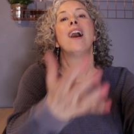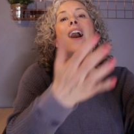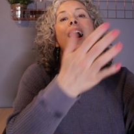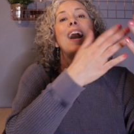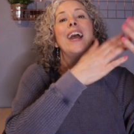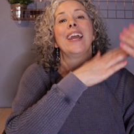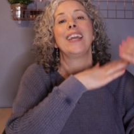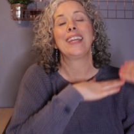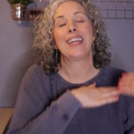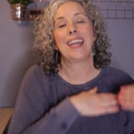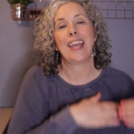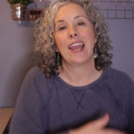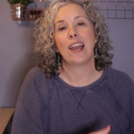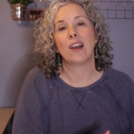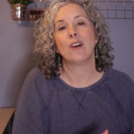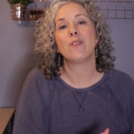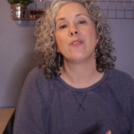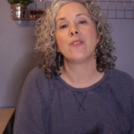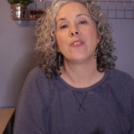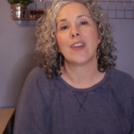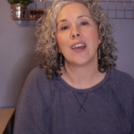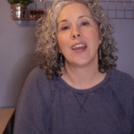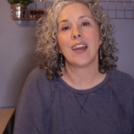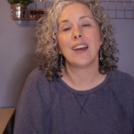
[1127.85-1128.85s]
I
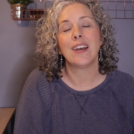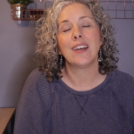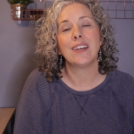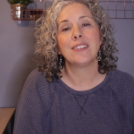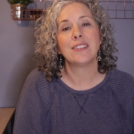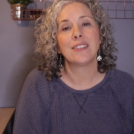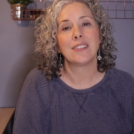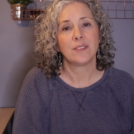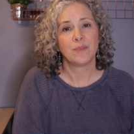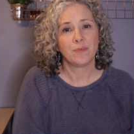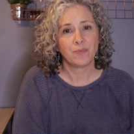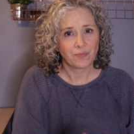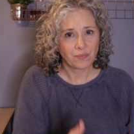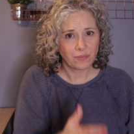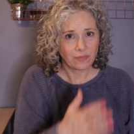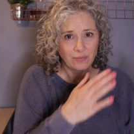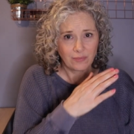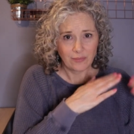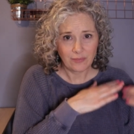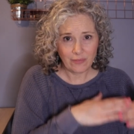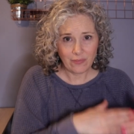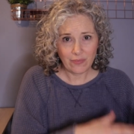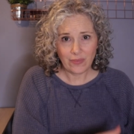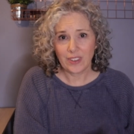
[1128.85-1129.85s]
count that
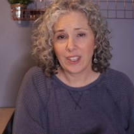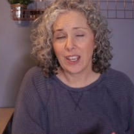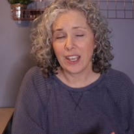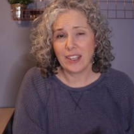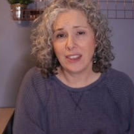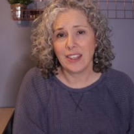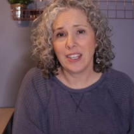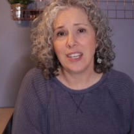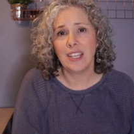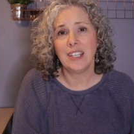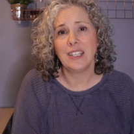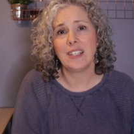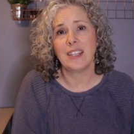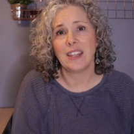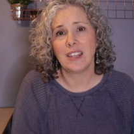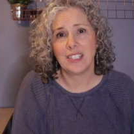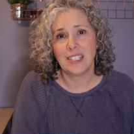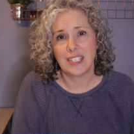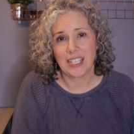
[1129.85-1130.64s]
at the end of the